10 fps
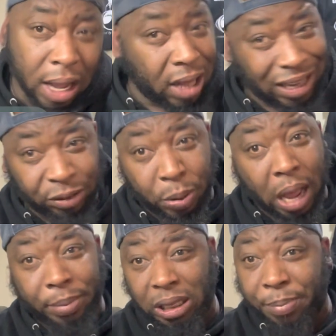that's
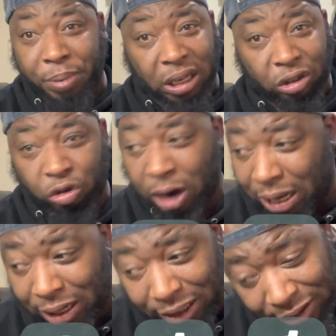probably your biggest threat,
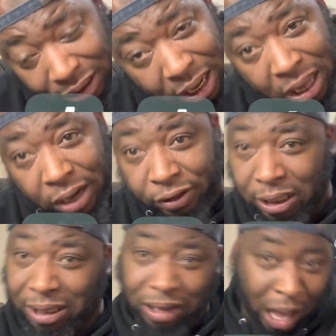and he's in the NFC
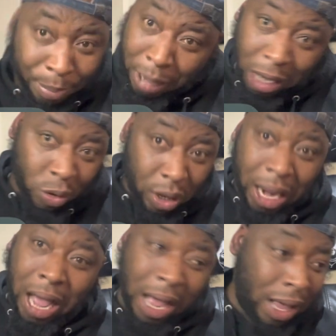East. I'm not going to
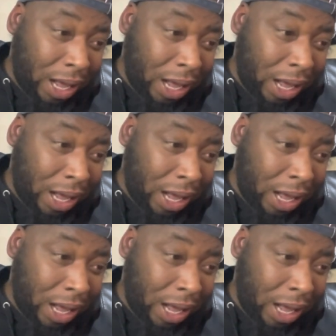lie.